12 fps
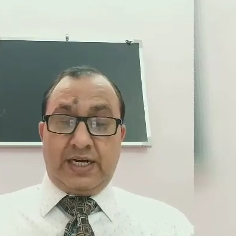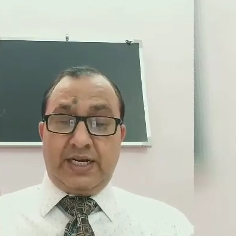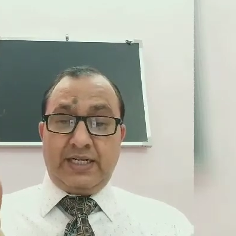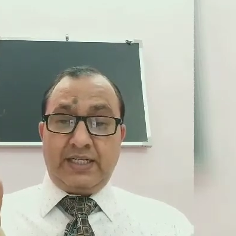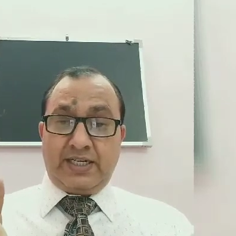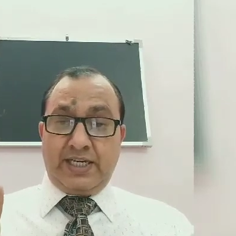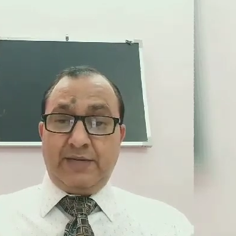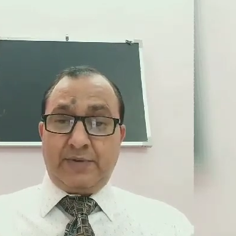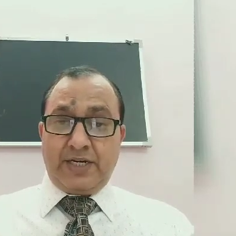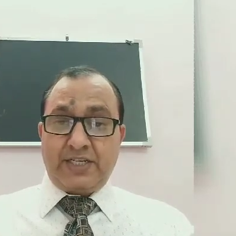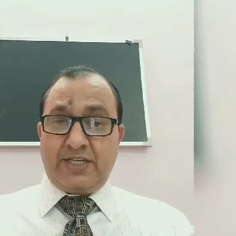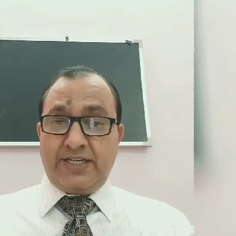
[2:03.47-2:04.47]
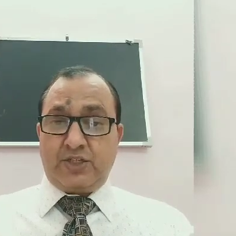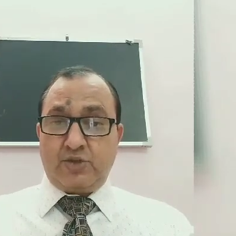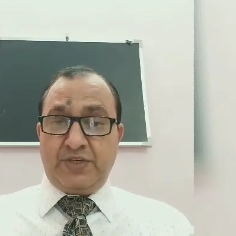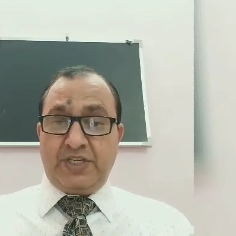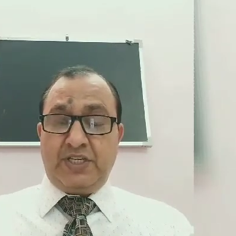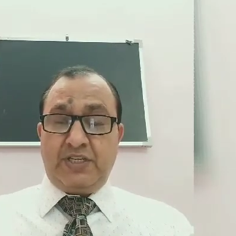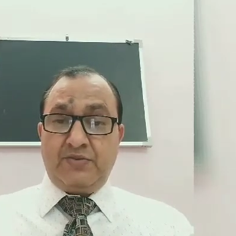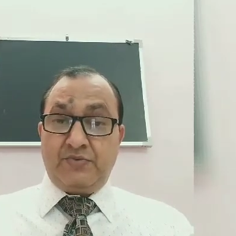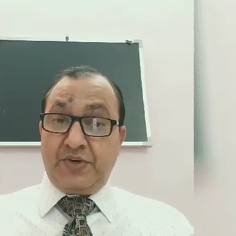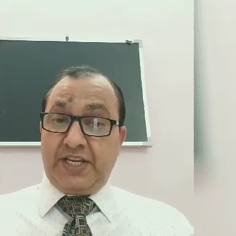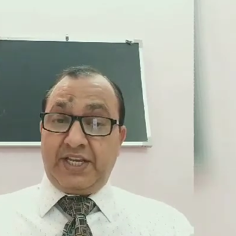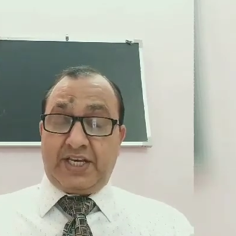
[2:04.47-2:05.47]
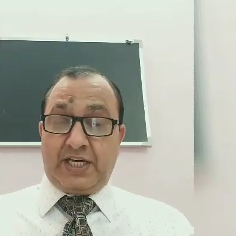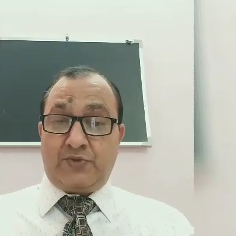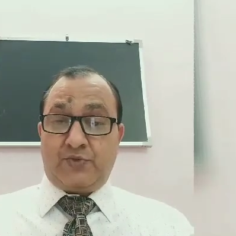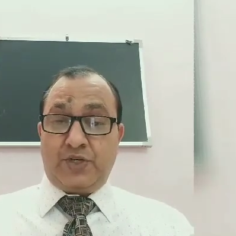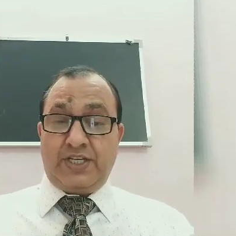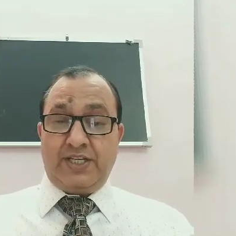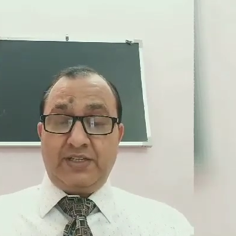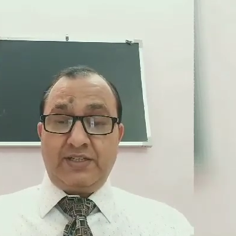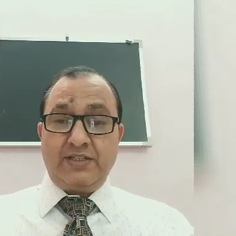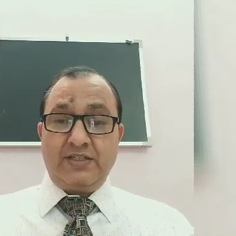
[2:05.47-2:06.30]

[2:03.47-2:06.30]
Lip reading: and keep listening to me very carefully.